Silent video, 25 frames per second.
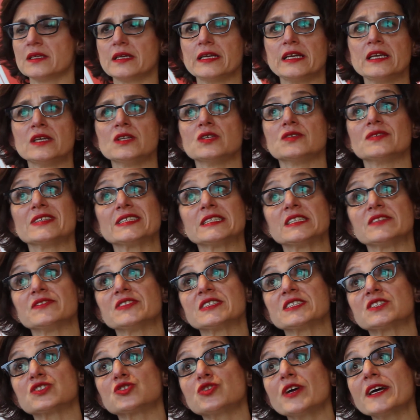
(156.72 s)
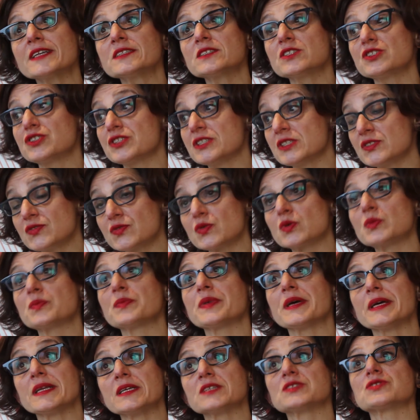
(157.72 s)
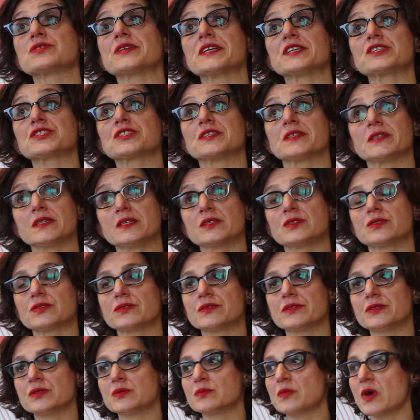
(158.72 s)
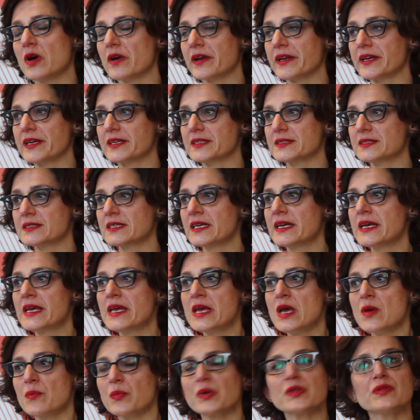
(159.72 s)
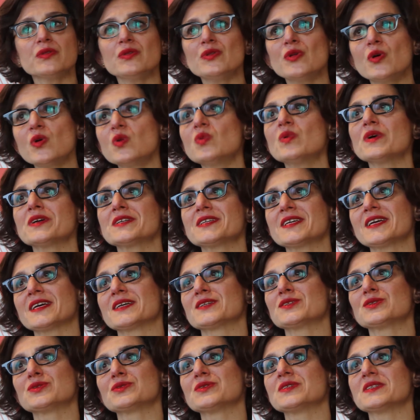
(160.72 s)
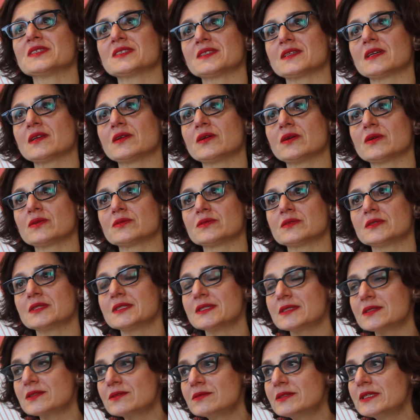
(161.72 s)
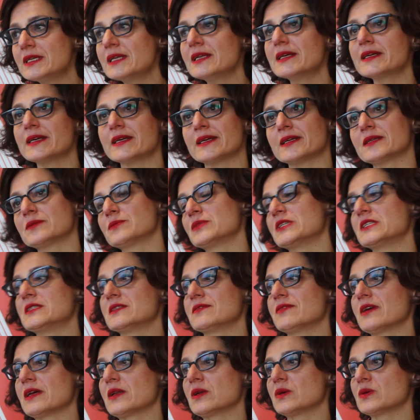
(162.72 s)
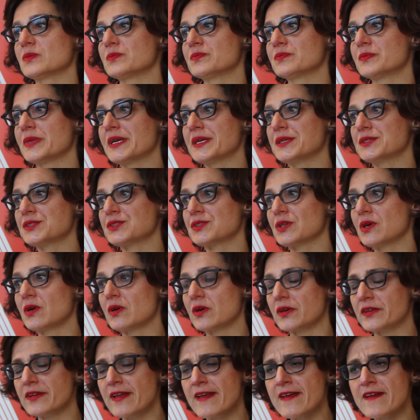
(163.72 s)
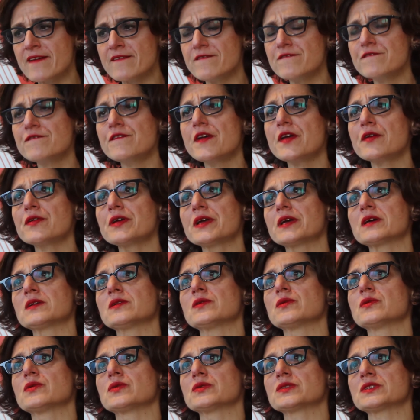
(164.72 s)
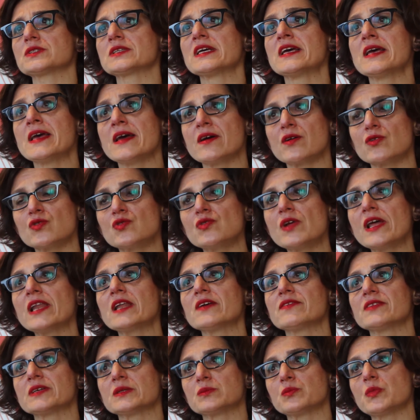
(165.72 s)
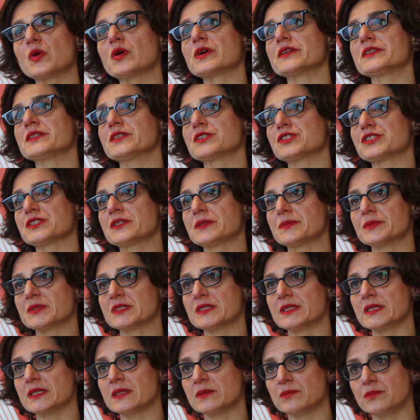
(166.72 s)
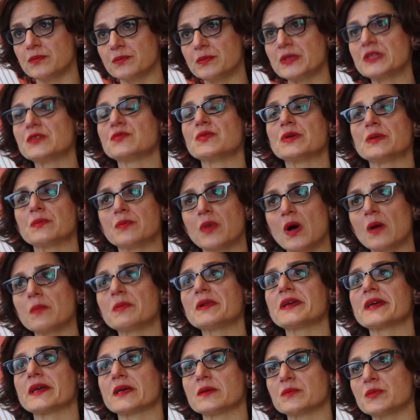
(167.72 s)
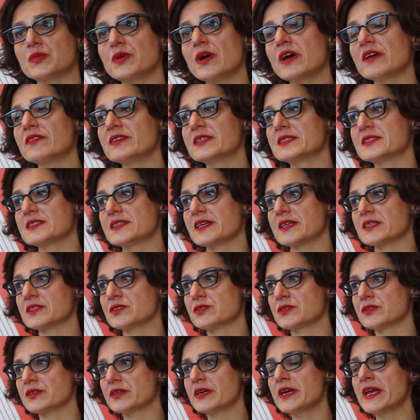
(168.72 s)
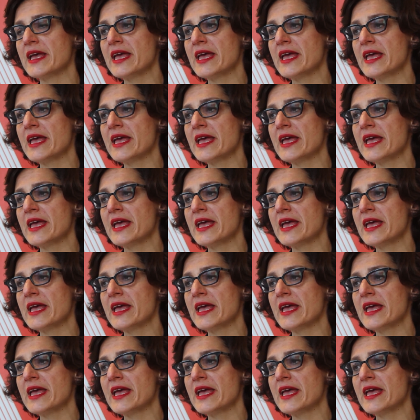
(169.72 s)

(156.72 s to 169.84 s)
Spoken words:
innovative strategies for penetration into new markets. But no one can do this alone. This really can be developed based on very close, relevant partnerships between public and private sector,